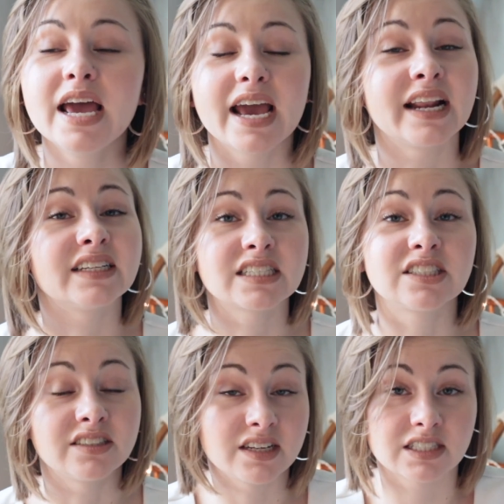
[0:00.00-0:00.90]
and it
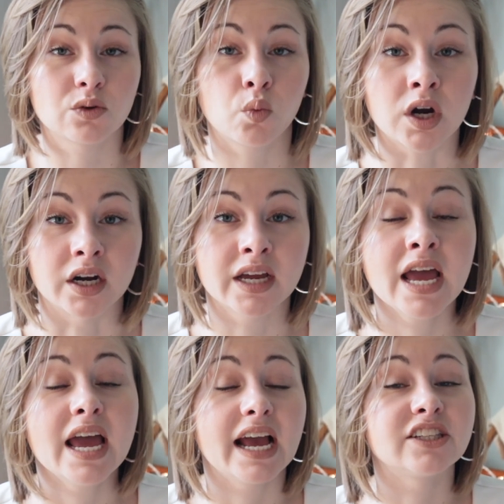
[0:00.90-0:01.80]
just doesn't work.
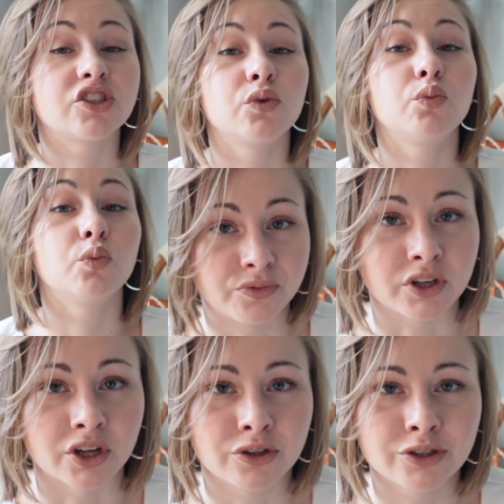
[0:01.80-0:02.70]
And so the
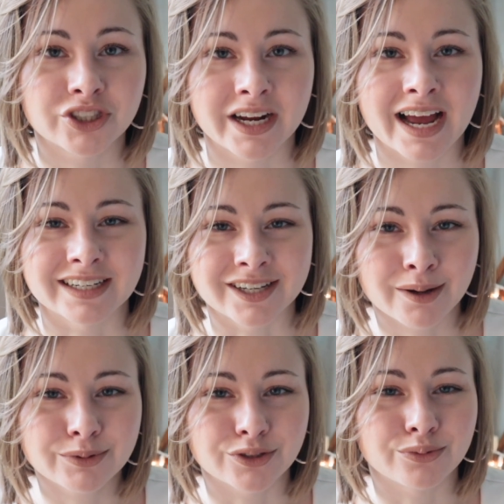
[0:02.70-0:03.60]
conclusion I had to
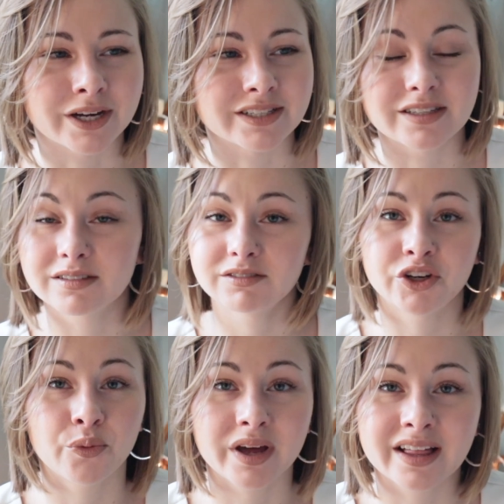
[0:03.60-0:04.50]
come to was, you
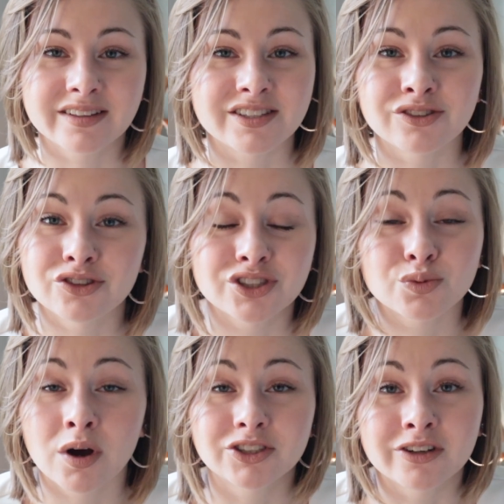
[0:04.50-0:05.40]
know what, Ellison, you just
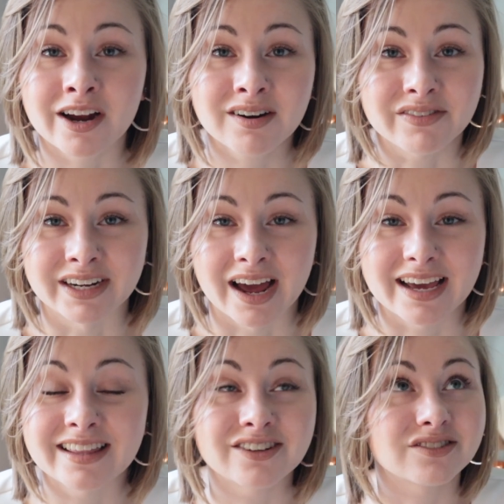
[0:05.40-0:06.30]
wash your hair every night,
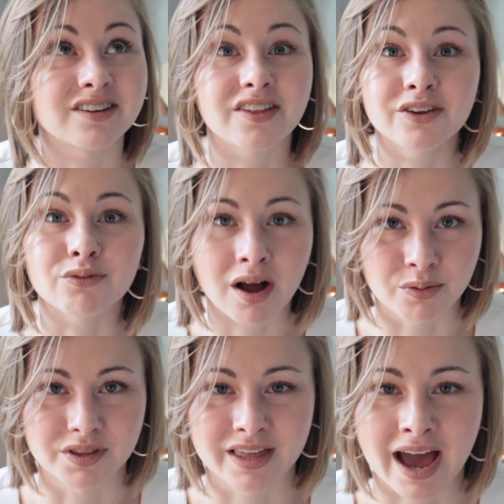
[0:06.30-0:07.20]
and there's nothing wrong
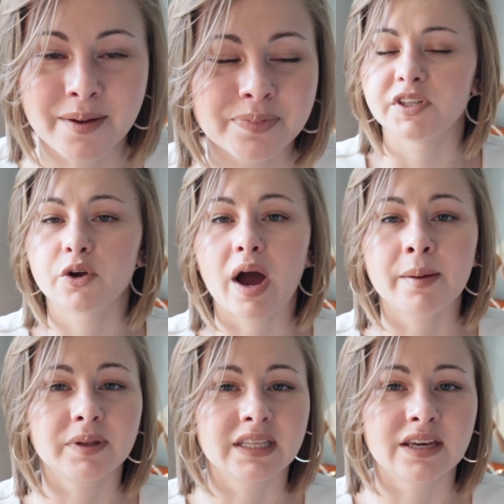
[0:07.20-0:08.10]
with that. I
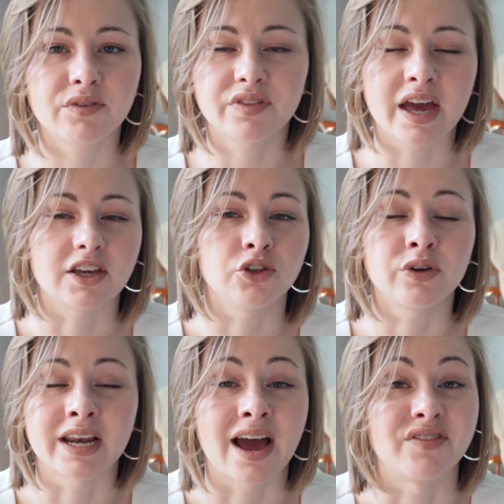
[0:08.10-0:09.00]
believe that you
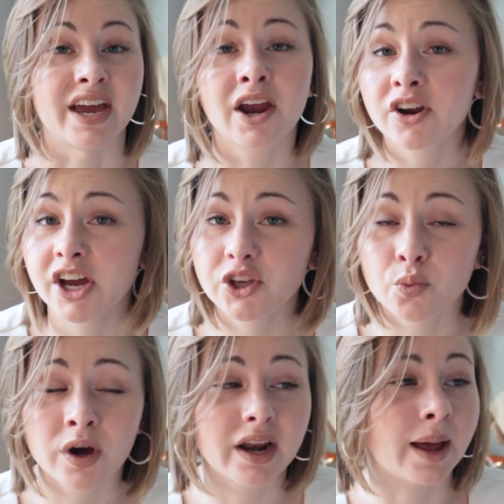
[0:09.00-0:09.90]
can have the haircut you
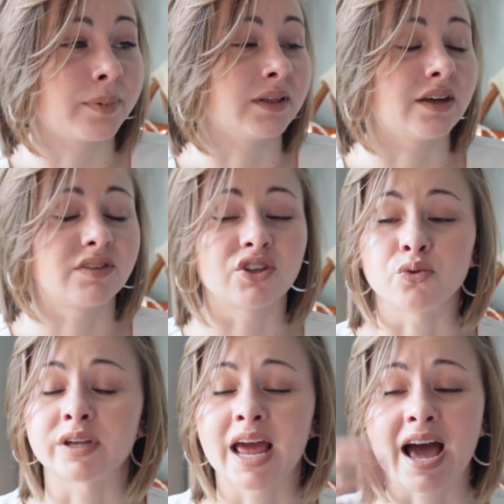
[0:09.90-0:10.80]
want. I believe that you
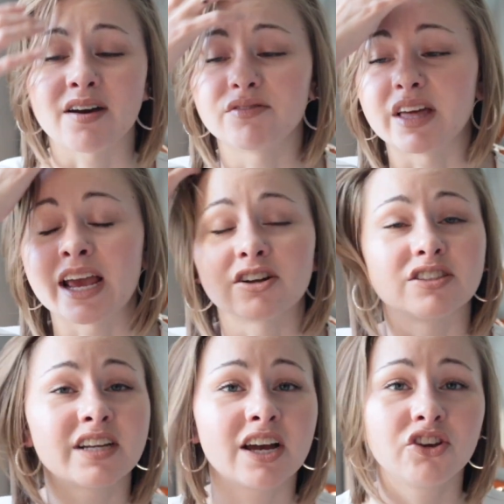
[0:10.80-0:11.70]
can have the
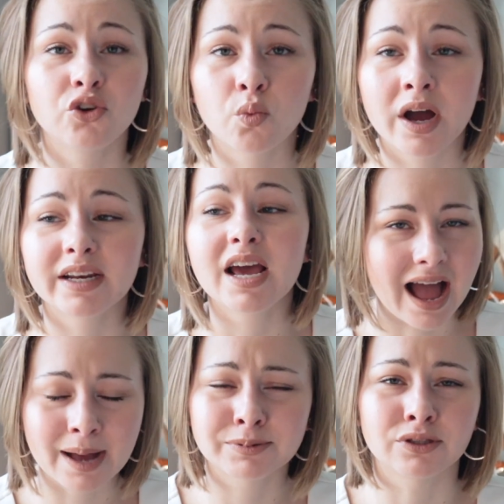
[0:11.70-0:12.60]
hairstyle you want.
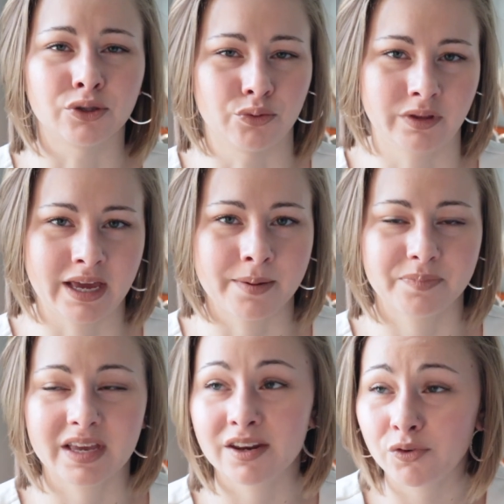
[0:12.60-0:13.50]
Absolutely.
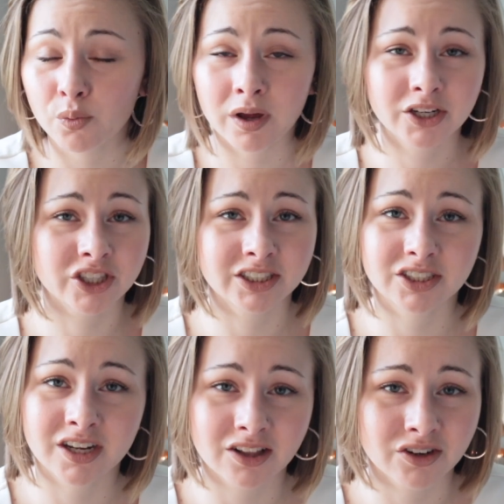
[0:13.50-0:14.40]
And if you want to change
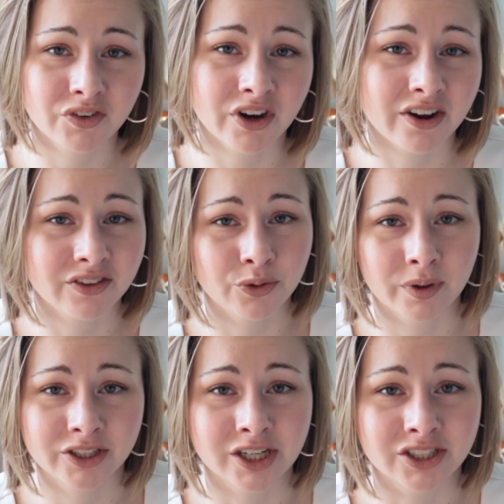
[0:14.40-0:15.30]
the color of your hair, then you
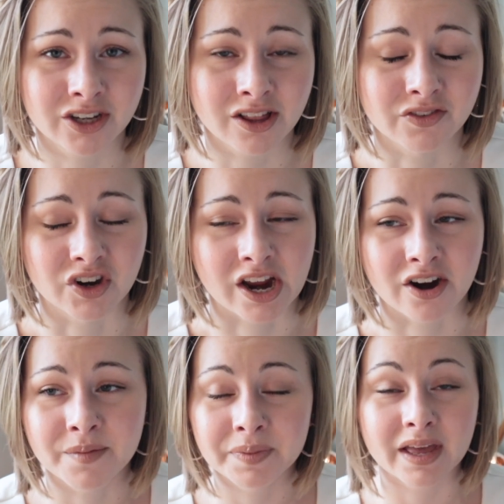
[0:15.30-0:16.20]
want to change the color of your
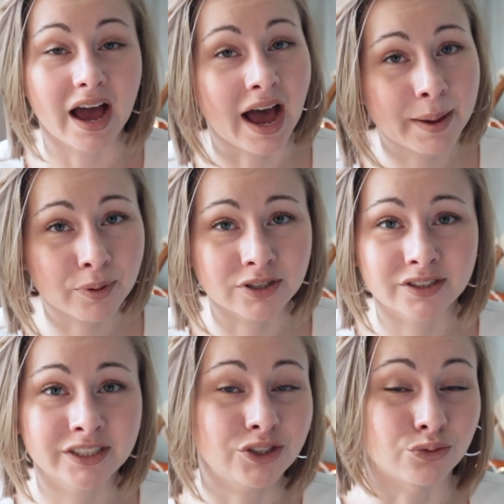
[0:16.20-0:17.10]
hair. I
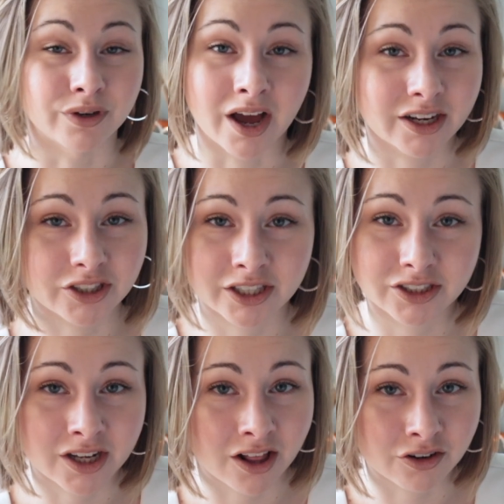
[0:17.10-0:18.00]
personally do not change
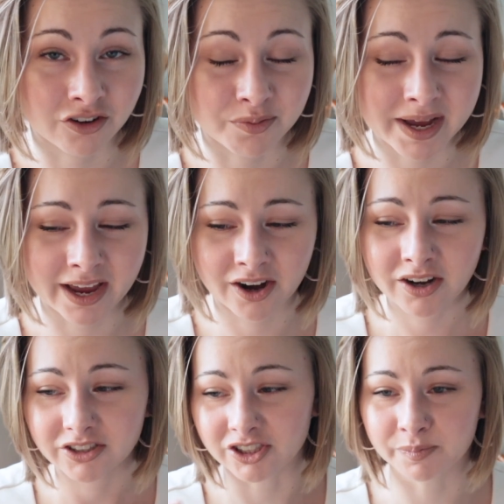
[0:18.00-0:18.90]
the color of my
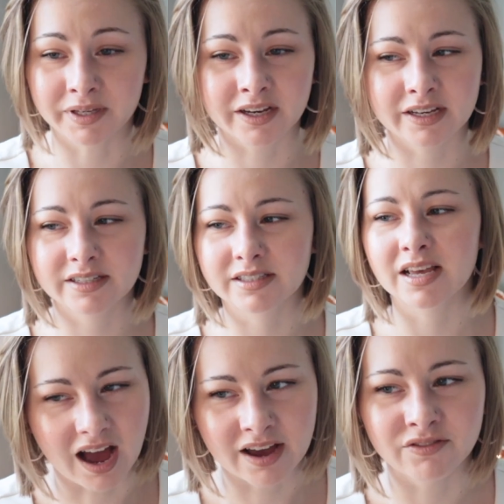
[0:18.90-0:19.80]
hair, just because
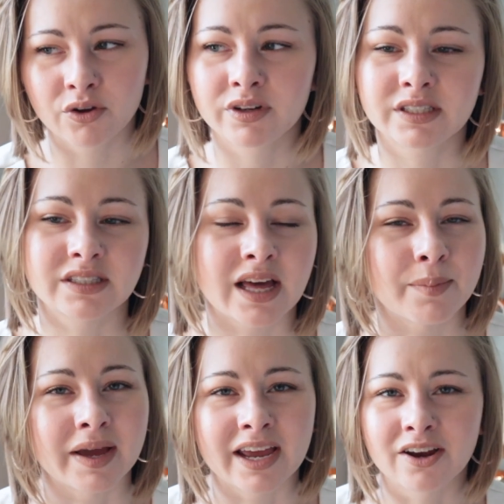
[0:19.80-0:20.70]
I've noticed that
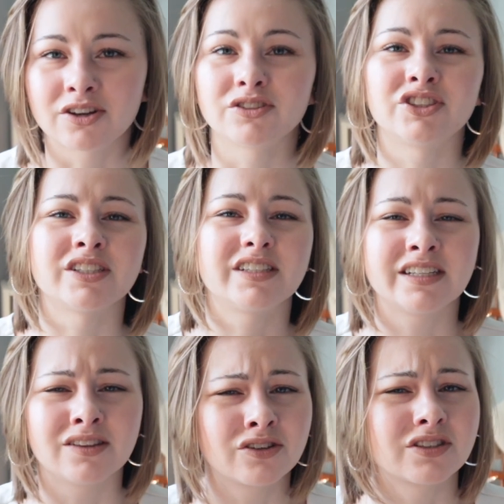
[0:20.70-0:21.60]
my hair
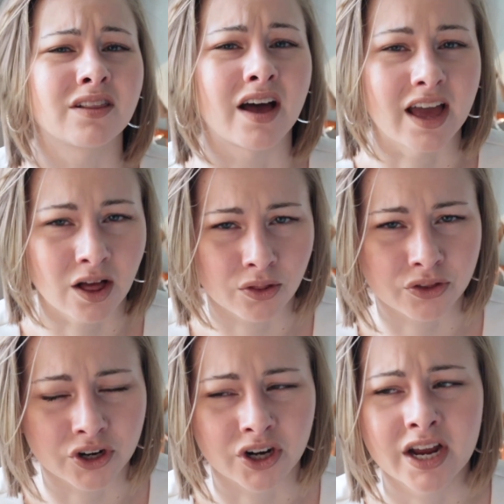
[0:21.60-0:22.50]
it looks a lot
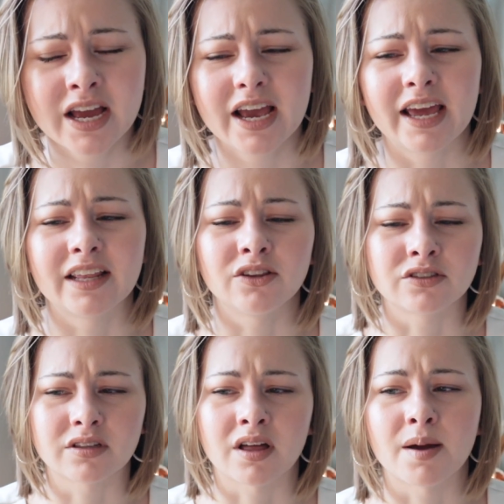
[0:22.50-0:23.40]
healthier, and it
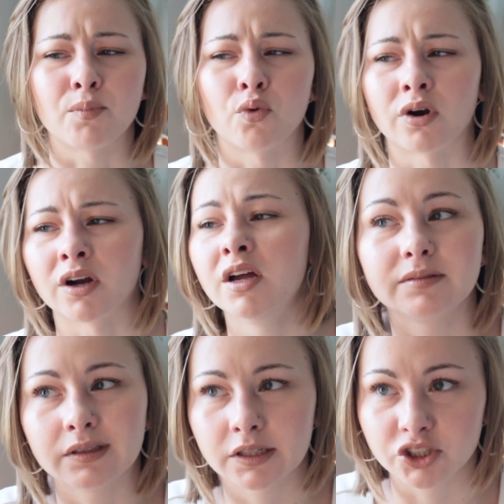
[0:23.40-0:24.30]
looks a lot more
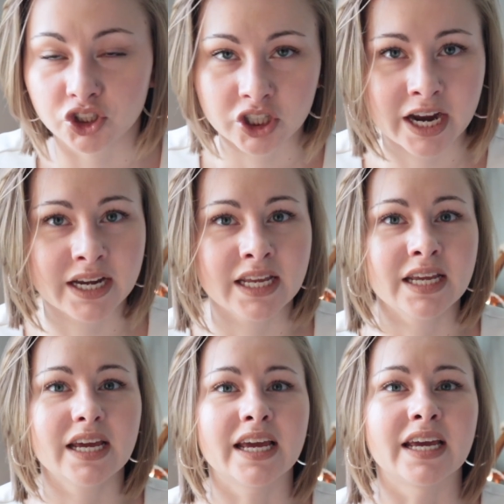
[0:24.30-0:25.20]

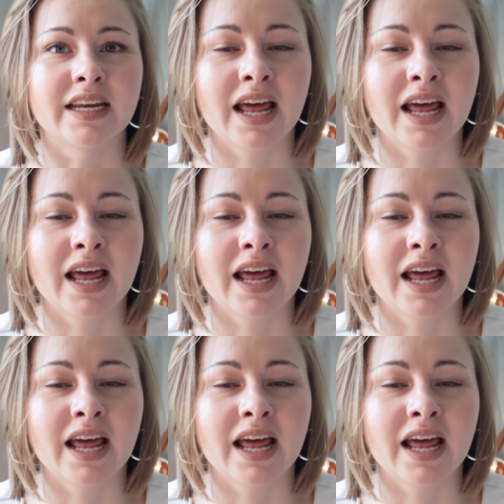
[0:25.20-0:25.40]
shiny and